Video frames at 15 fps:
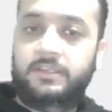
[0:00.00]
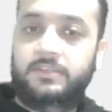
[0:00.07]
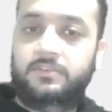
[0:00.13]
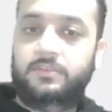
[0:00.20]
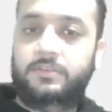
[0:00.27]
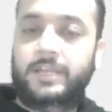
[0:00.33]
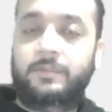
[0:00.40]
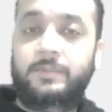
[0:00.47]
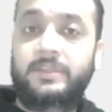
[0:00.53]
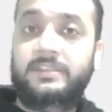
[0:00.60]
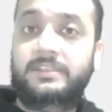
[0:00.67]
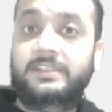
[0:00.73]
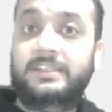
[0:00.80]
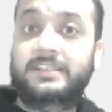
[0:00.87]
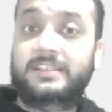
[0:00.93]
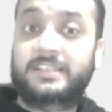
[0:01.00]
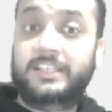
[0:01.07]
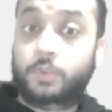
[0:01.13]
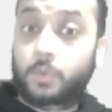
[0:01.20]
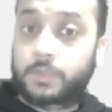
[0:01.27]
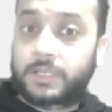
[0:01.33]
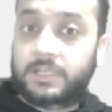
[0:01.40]
So that means this is the
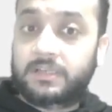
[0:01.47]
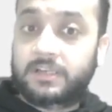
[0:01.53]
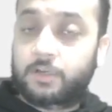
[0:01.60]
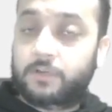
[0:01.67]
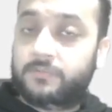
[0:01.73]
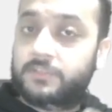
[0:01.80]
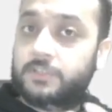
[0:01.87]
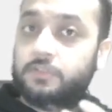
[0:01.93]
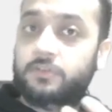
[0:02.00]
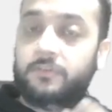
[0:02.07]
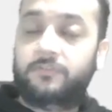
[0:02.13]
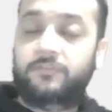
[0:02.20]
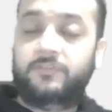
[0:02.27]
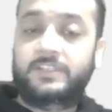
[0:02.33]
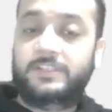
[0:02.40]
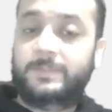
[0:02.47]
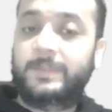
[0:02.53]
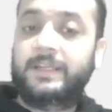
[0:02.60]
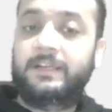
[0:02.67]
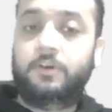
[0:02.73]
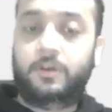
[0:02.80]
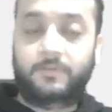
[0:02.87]
total rate of change of
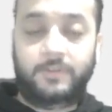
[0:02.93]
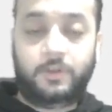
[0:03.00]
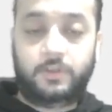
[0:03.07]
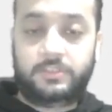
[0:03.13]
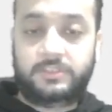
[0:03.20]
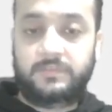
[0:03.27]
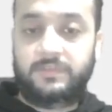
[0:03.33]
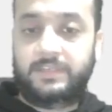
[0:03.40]
speed or velocity,